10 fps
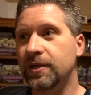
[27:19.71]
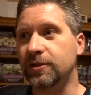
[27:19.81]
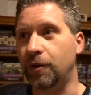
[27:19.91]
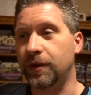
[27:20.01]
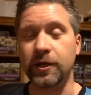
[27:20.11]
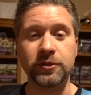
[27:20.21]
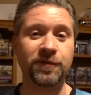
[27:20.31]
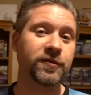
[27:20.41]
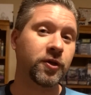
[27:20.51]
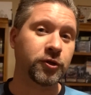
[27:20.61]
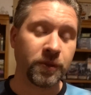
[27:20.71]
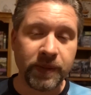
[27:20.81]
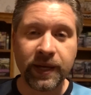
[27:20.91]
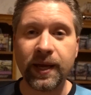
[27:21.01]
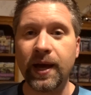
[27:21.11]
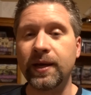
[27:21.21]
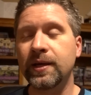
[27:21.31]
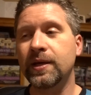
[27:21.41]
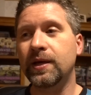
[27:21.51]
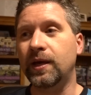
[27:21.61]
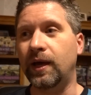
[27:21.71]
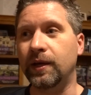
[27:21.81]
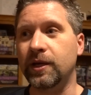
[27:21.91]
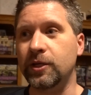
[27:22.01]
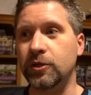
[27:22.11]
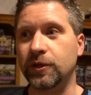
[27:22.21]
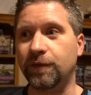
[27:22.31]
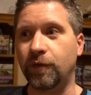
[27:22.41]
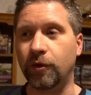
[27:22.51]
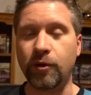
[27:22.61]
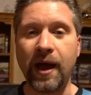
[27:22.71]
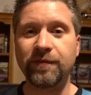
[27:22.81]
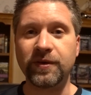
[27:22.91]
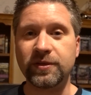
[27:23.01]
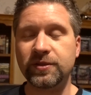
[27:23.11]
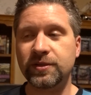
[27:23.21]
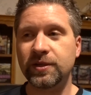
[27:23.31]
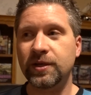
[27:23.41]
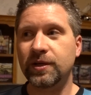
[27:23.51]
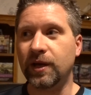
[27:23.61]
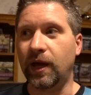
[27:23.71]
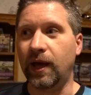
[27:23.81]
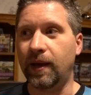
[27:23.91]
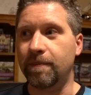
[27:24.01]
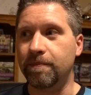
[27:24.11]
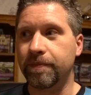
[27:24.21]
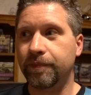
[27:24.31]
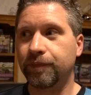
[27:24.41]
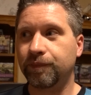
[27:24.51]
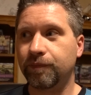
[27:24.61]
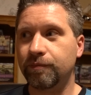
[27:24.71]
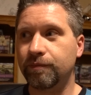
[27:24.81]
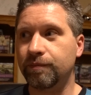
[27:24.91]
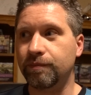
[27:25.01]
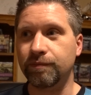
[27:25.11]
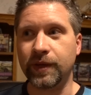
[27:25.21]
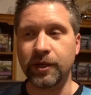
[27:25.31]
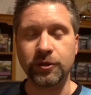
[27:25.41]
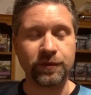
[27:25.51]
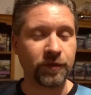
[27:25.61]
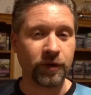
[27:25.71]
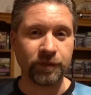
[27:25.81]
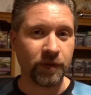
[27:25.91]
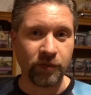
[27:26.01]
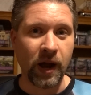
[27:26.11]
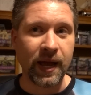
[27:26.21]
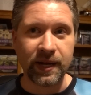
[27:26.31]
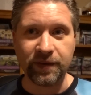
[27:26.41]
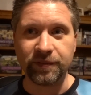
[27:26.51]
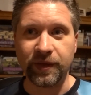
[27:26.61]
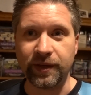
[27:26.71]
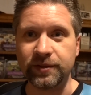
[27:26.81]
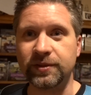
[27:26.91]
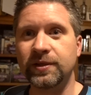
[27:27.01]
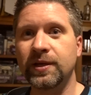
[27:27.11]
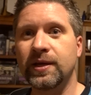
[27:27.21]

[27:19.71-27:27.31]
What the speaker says: So we can use it for social media, can use it for graphics, you can use it for a variety of things.